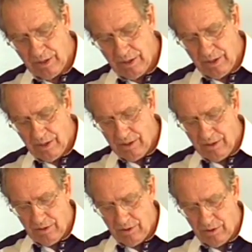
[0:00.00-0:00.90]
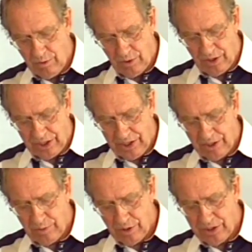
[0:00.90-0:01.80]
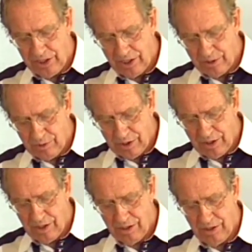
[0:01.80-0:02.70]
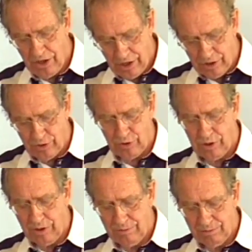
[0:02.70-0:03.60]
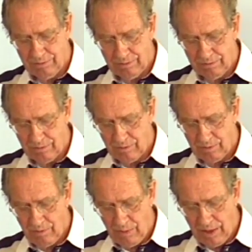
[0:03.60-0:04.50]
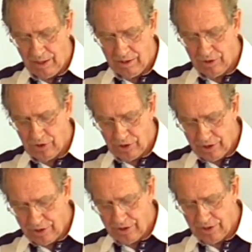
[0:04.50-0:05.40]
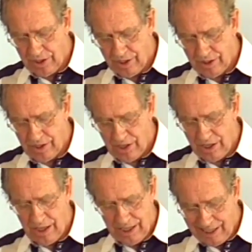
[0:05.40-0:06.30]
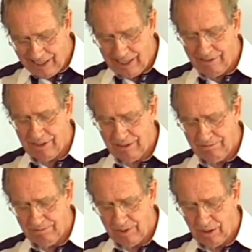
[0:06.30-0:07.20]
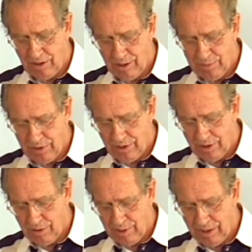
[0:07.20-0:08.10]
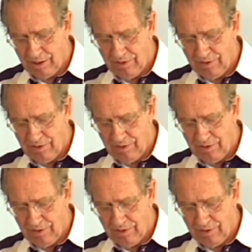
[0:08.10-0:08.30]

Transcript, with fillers: where again we're dealing with Israel. Jesus and the eleven are up there on the Mount of Olives,